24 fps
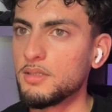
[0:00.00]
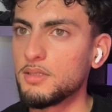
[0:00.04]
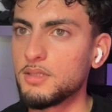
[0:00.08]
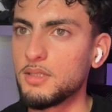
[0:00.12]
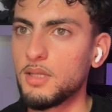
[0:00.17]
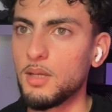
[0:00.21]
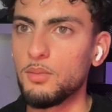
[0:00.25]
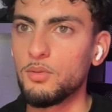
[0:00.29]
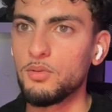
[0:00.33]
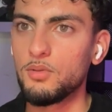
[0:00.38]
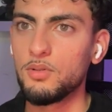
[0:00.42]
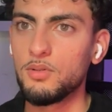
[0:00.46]

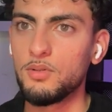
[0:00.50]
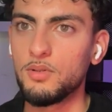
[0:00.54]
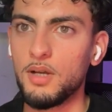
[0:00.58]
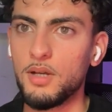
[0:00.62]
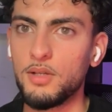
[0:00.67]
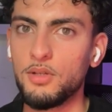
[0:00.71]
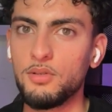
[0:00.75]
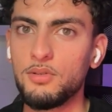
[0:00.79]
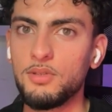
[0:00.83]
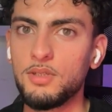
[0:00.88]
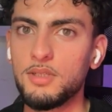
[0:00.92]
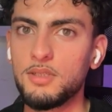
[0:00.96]
Chemical. I
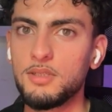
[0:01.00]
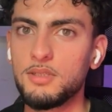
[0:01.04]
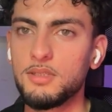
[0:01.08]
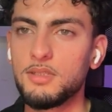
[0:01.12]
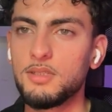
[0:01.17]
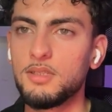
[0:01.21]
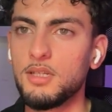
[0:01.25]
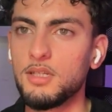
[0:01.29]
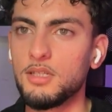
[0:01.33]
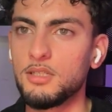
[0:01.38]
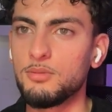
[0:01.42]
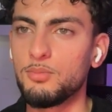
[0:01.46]
don't think it's
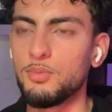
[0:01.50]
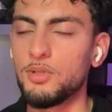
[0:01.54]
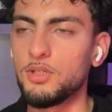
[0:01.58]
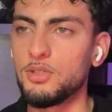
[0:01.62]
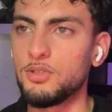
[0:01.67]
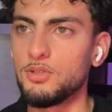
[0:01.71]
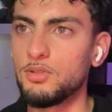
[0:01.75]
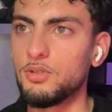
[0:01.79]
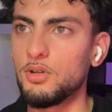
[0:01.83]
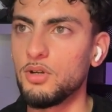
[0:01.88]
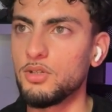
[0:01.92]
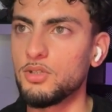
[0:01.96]
this, because
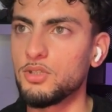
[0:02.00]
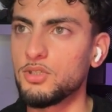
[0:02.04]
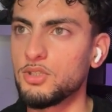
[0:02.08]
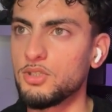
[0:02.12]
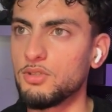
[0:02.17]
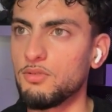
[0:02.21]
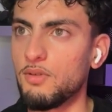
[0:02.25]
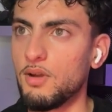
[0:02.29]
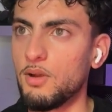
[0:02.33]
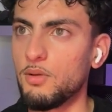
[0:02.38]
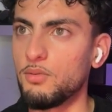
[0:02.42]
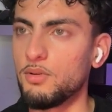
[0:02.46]
you can't just
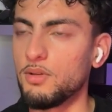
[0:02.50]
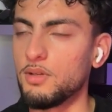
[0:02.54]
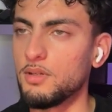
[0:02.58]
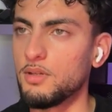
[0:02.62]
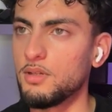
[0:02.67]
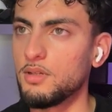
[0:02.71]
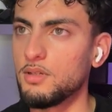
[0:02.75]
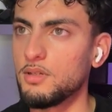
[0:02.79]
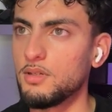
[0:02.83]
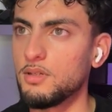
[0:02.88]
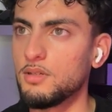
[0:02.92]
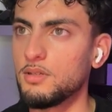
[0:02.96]
surround
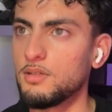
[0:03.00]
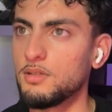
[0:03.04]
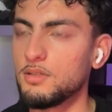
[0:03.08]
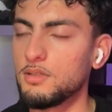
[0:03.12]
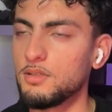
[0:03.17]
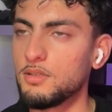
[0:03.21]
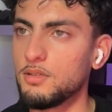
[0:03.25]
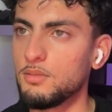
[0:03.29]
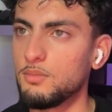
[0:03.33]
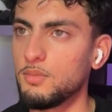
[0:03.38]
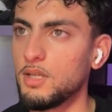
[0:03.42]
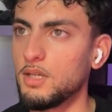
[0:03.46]
it.
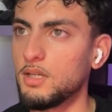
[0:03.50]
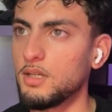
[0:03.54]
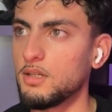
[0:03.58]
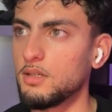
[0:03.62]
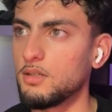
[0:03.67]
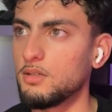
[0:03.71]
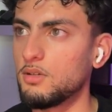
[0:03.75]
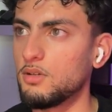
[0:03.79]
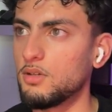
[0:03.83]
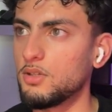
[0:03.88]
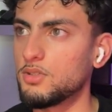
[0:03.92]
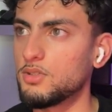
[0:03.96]
To make a
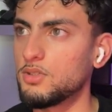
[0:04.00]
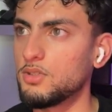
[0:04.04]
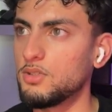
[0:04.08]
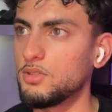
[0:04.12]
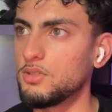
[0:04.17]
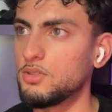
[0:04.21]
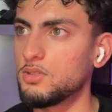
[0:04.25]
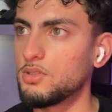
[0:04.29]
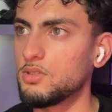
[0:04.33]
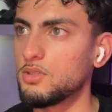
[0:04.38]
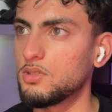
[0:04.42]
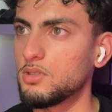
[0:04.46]

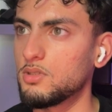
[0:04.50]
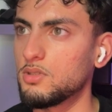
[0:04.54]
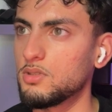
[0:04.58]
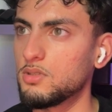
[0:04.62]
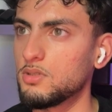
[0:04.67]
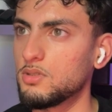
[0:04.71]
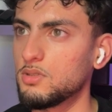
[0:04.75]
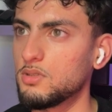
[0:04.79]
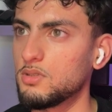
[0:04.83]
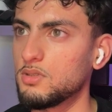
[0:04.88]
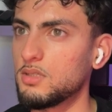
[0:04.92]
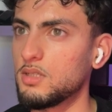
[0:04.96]
glassy...
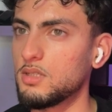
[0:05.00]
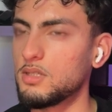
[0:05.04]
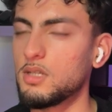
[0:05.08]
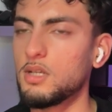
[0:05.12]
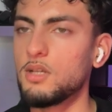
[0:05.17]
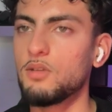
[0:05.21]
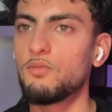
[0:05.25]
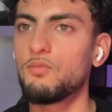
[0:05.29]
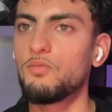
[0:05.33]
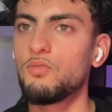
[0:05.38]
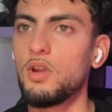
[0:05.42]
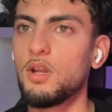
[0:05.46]
That's like
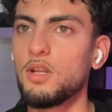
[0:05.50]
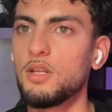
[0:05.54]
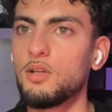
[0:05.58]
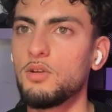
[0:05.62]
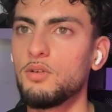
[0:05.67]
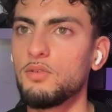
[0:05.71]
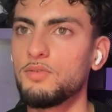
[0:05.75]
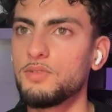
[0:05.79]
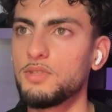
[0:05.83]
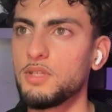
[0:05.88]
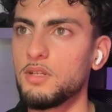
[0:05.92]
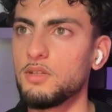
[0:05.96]
a running
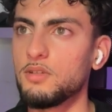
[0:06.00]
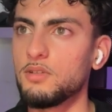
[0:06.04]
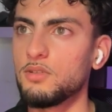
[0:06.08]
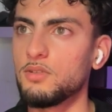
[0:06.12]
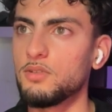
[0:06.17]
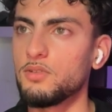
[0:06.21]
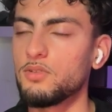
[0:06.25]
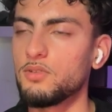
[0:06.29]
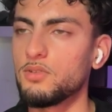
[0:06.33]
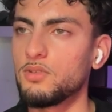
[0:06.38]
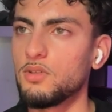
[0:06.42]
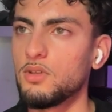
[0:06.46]
off
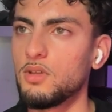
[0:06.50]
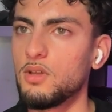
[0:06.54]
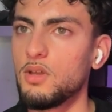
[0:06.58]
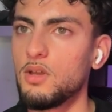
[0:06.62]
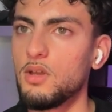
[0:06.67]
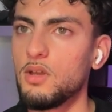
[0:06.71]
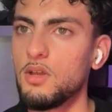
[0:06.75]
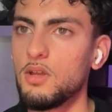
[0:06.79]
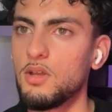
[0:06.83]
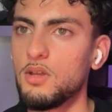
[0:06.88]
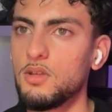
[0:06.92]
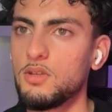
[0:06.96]
sentence.
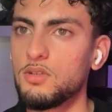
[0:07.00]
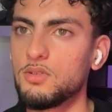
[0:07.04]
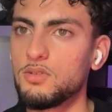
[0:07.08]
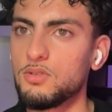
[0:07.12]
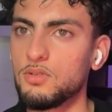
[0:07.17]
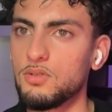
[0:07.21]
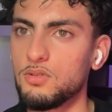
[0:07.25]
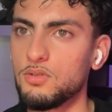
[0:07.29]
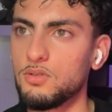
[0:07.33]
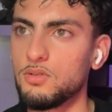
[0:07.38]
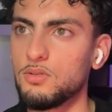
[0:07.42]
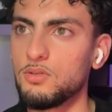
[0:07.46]

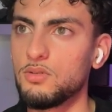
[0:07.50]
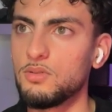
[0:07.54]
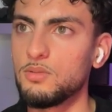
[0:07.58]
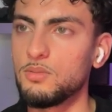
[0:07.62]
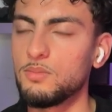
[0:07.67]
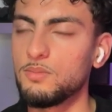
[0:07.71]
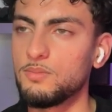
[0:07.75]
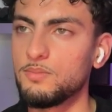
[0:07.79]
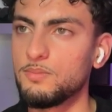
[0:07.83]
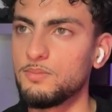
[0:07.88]
So...